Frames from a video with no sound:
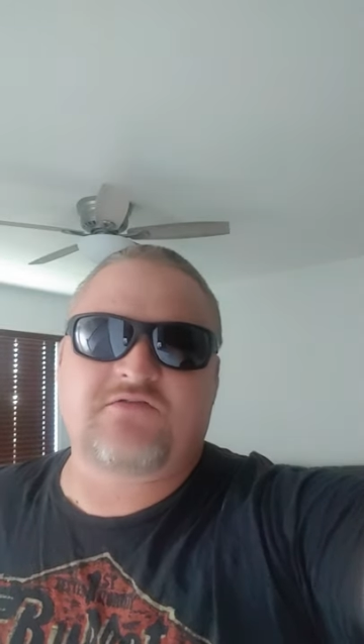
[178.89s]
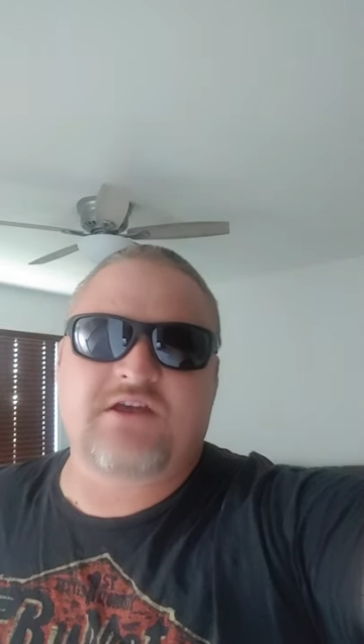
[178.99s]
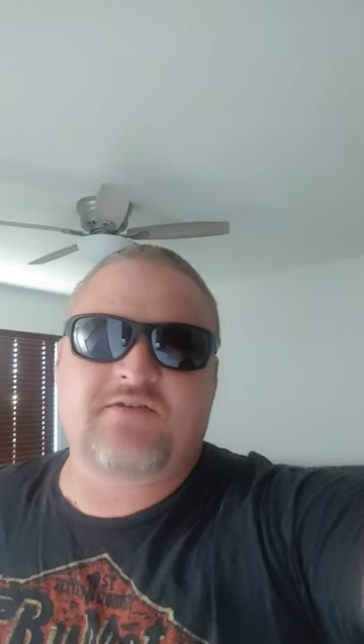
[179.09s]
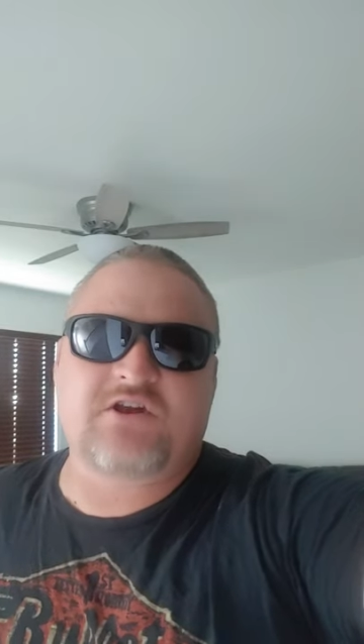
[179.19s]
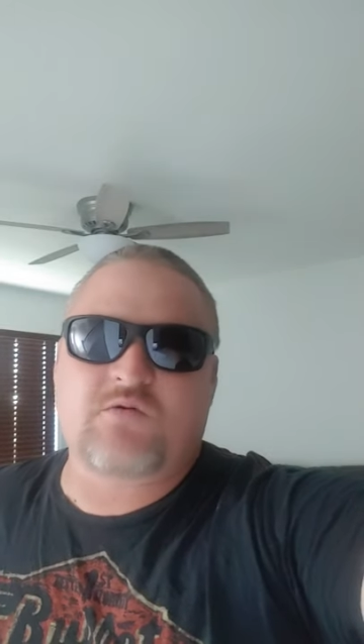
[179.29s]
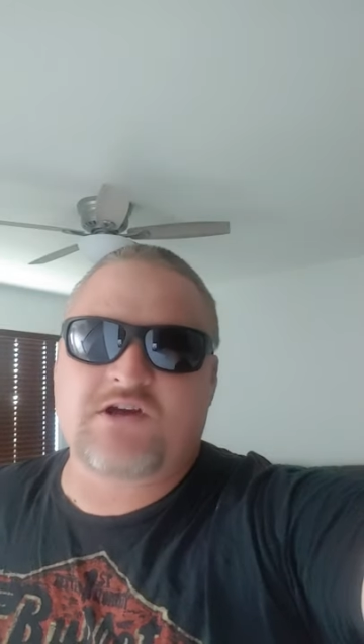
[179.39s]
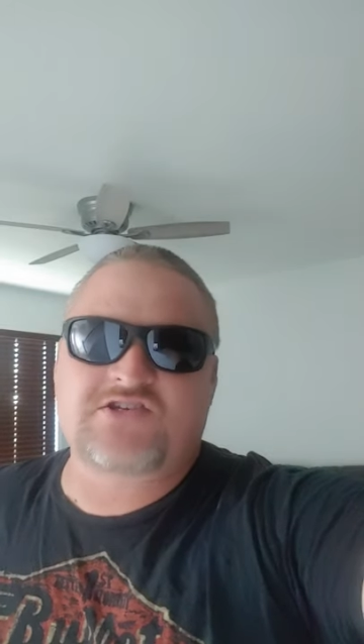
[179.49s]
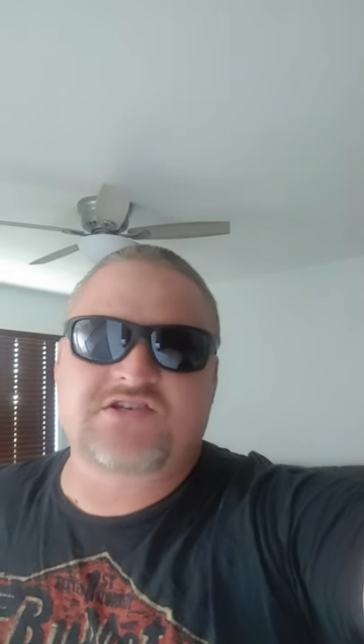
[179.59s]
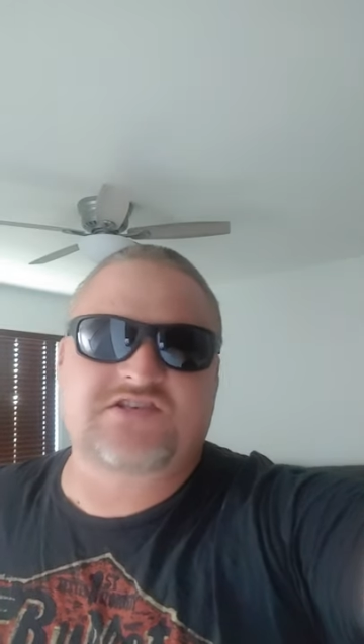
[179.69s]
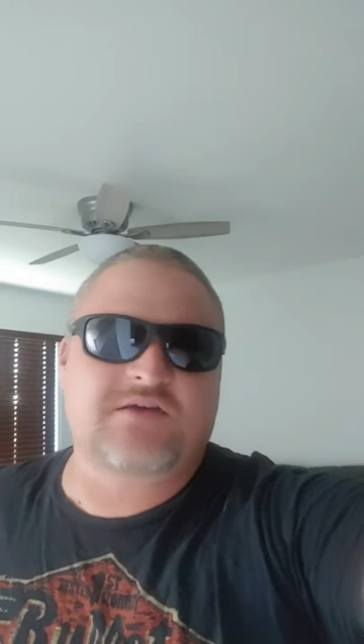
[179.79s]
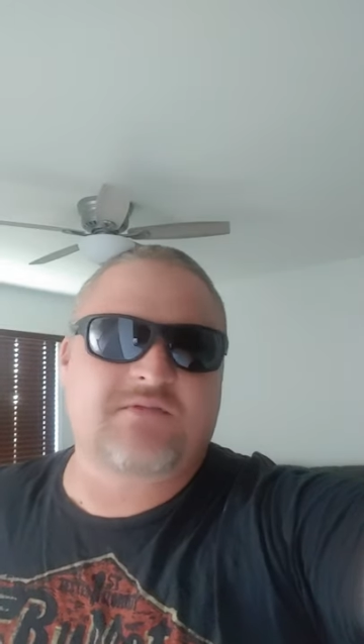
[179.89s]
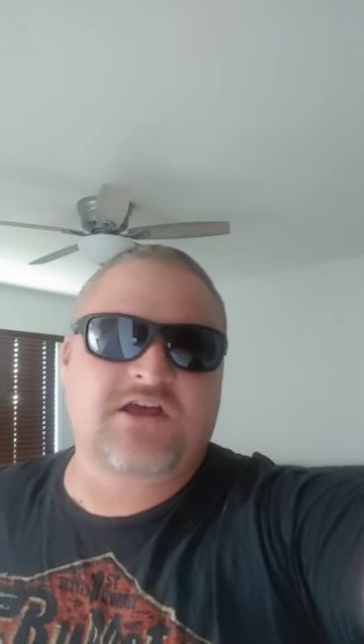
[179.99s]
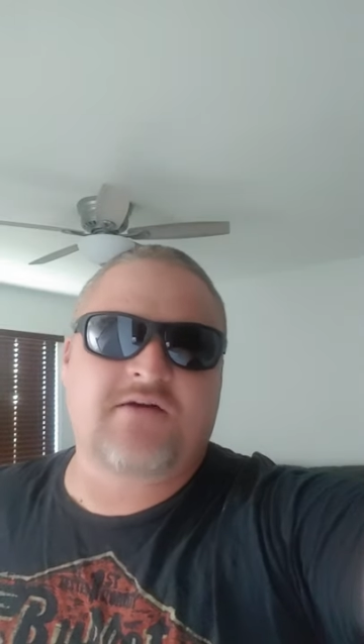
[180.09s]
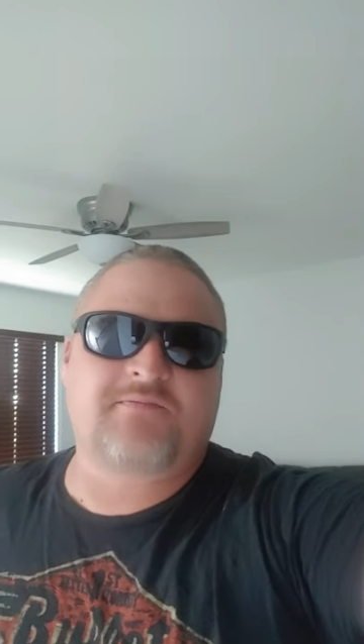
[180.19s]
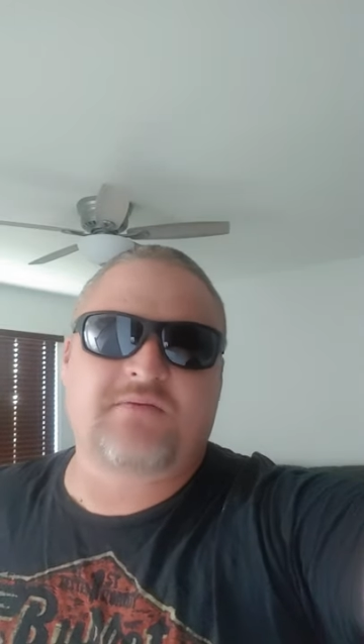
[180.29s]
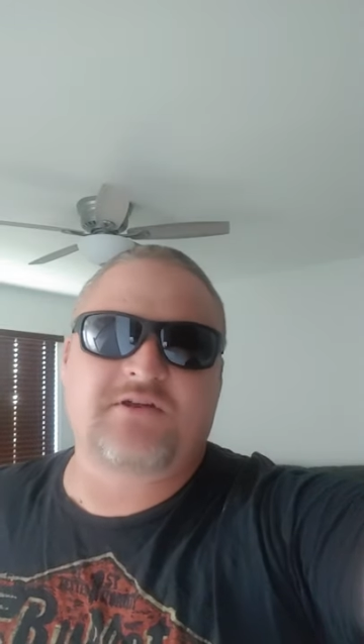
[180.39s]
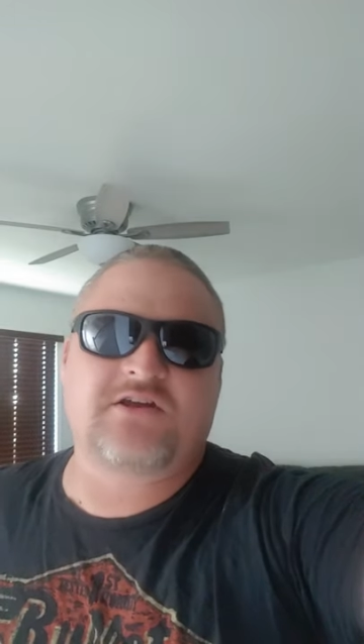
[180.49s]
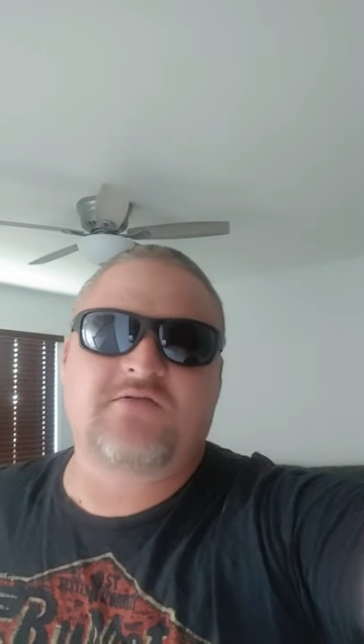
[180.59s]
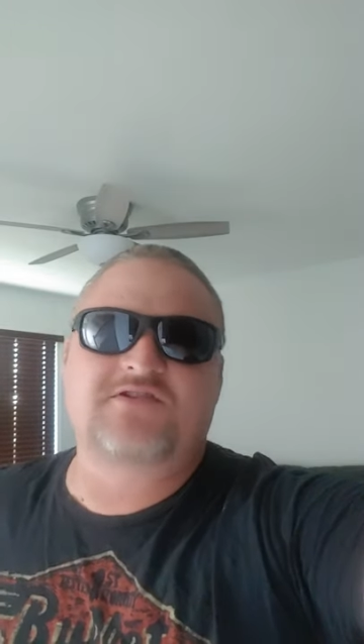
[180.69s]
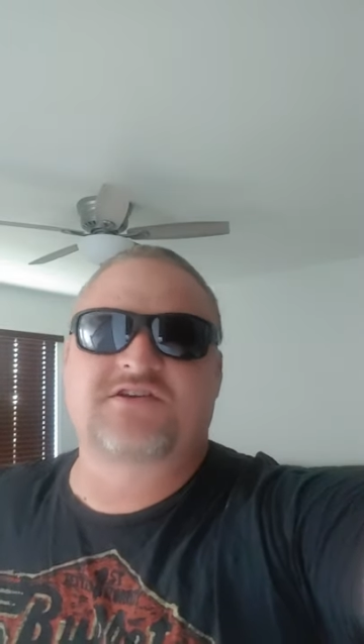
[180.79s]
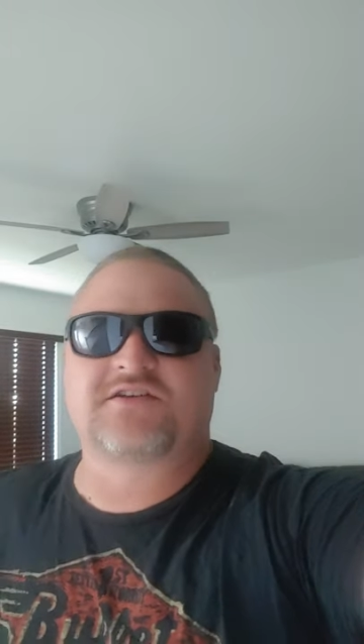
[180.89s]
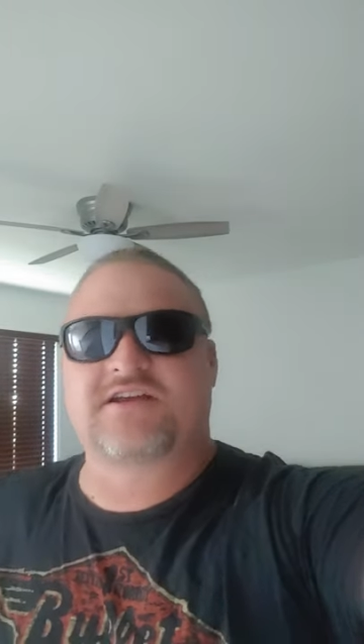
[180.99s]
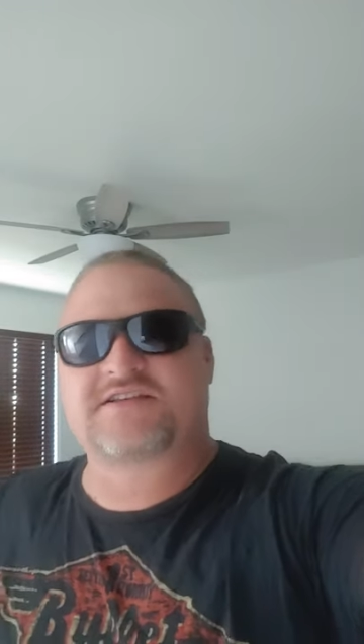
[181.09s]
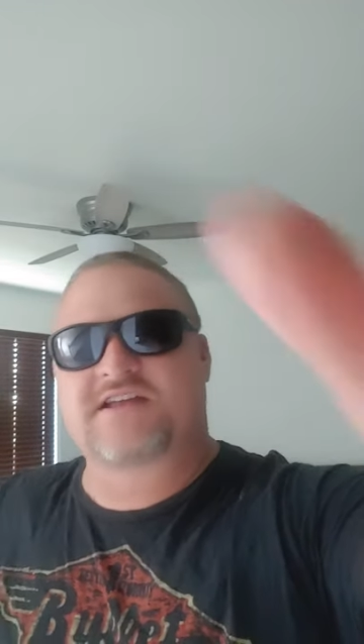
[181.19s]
If you have any questions, hit me up. Let me know. Until next